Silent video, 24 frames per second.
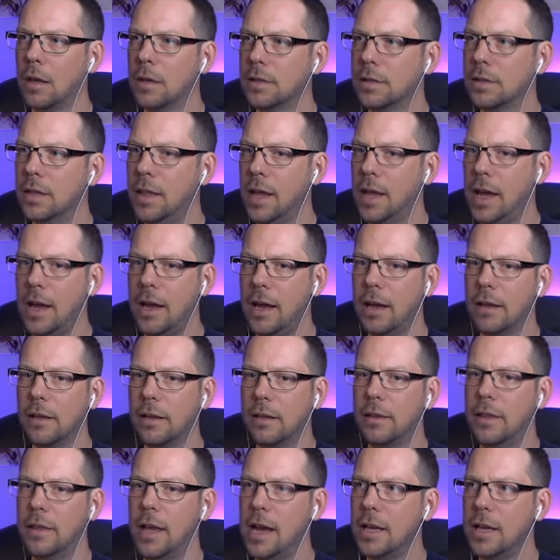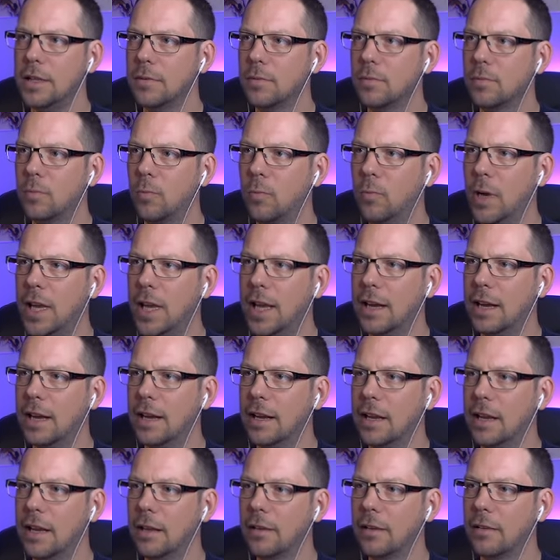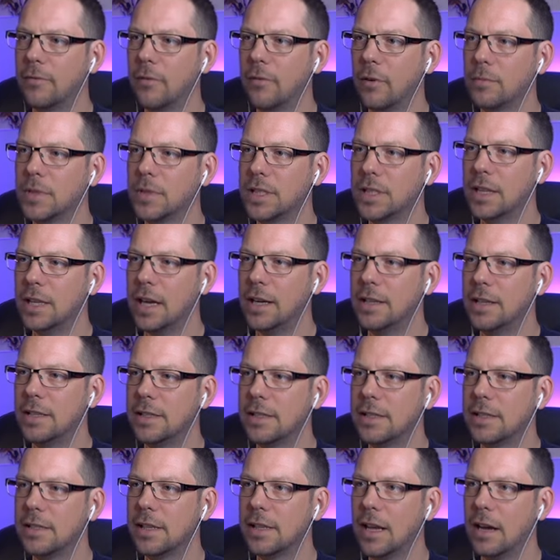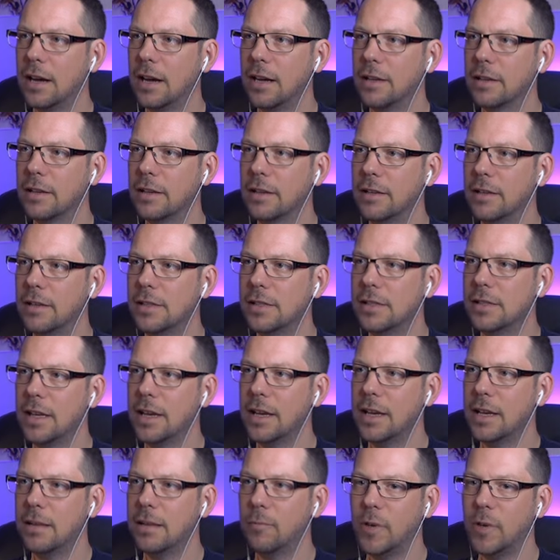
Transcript: So that's wiggling it from side to side. Can you see?